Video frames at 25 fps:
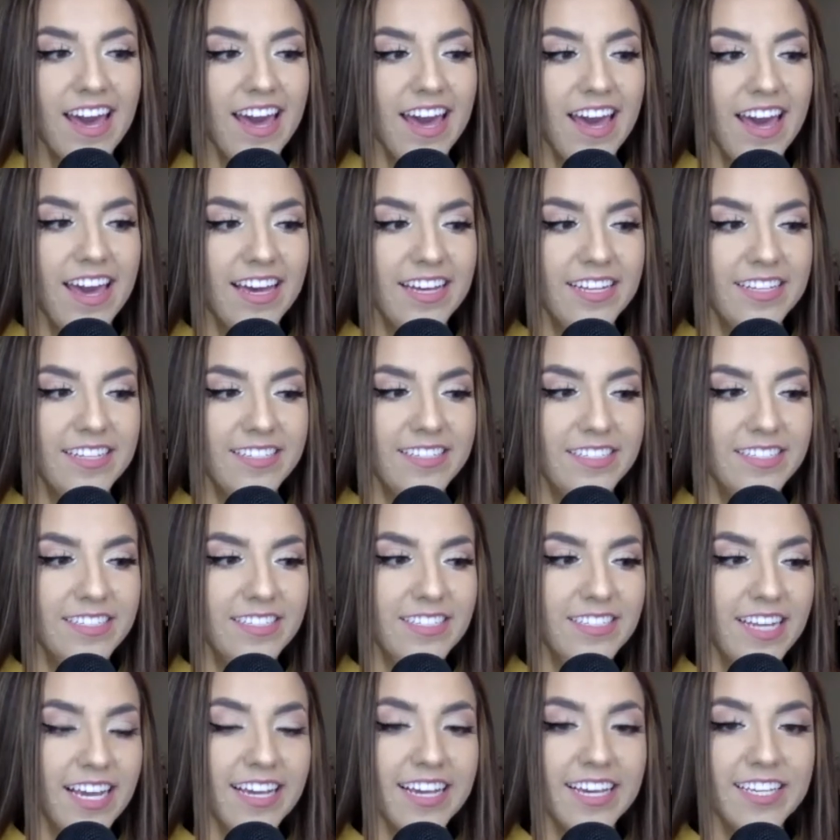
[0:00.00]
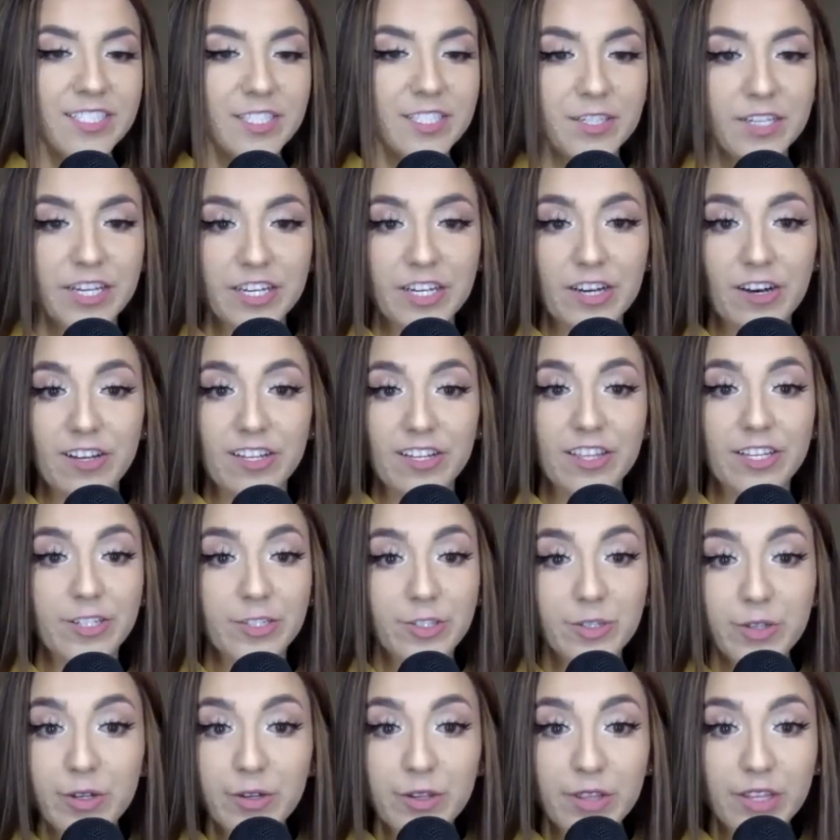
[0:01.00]
and I guess you could call it the
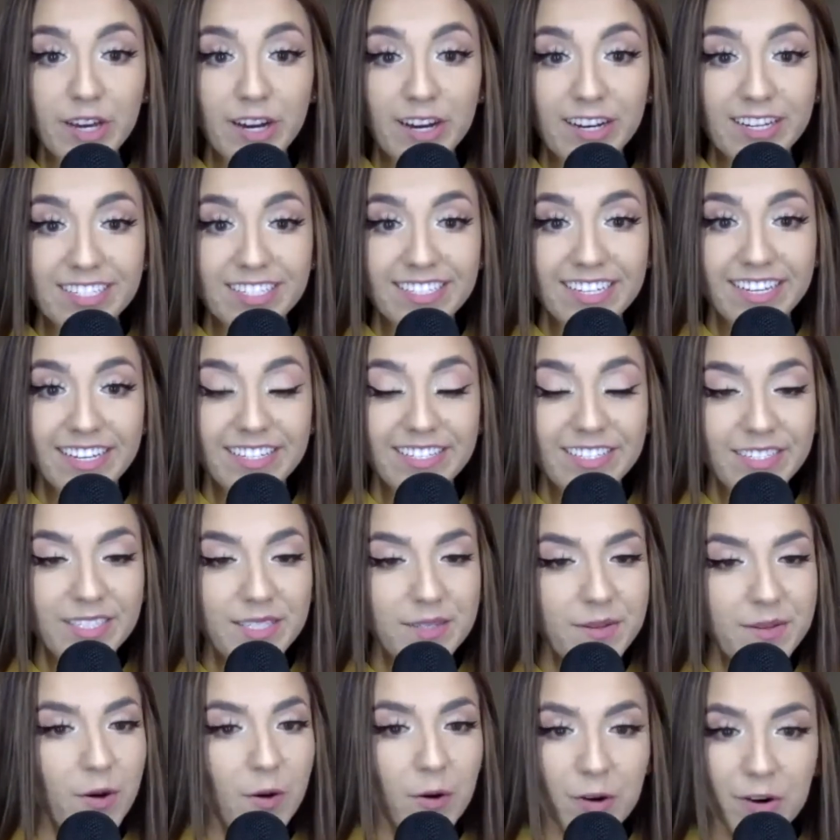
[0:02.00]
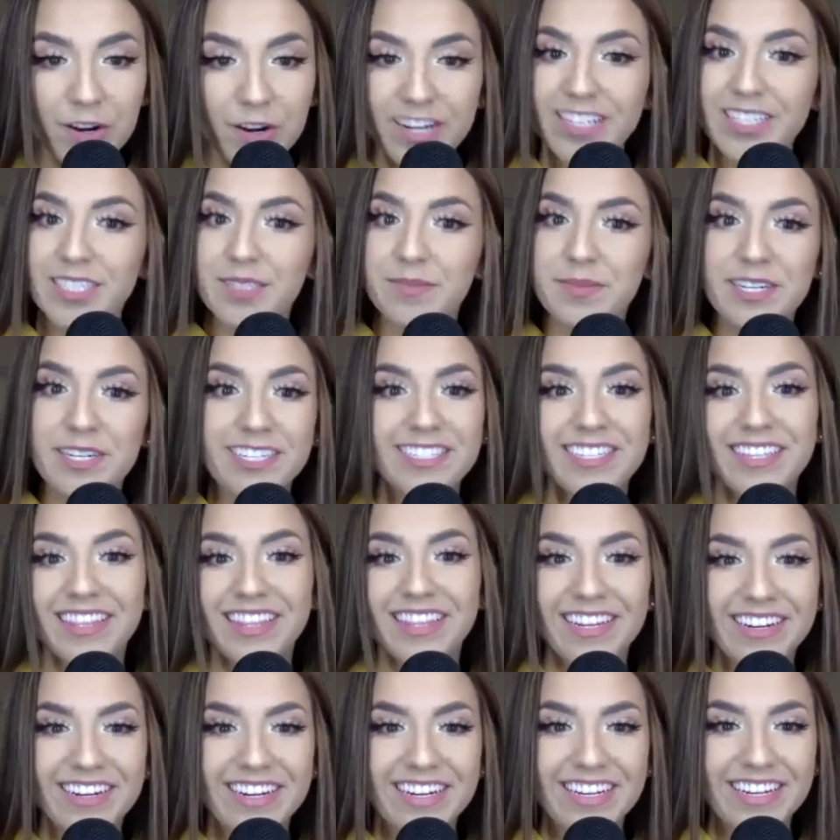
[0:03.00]
truth content or conspiracy
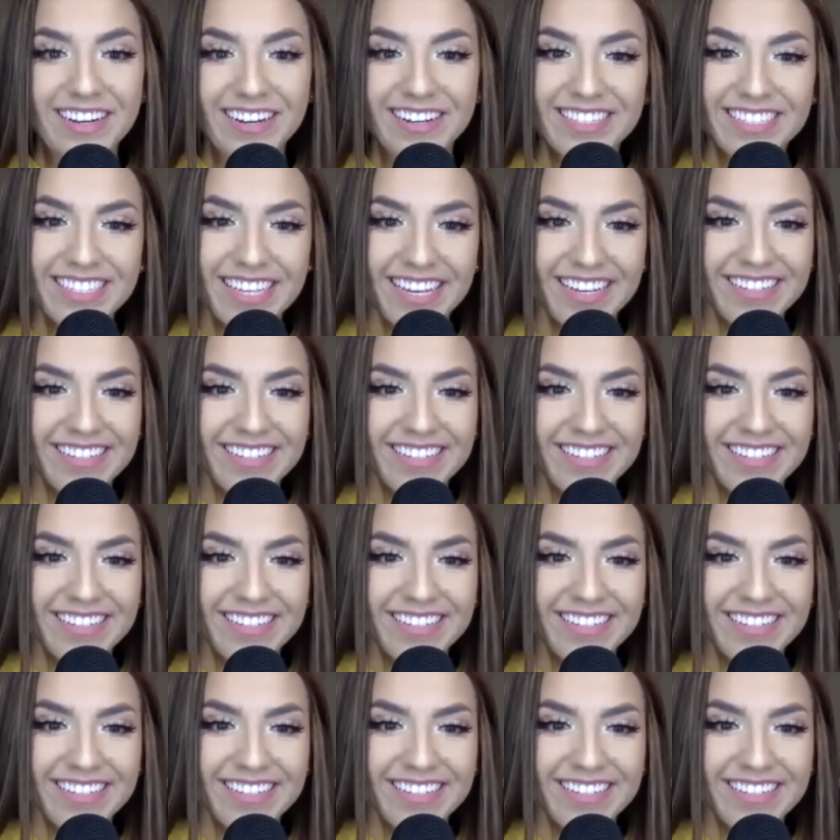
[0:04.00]
theory content.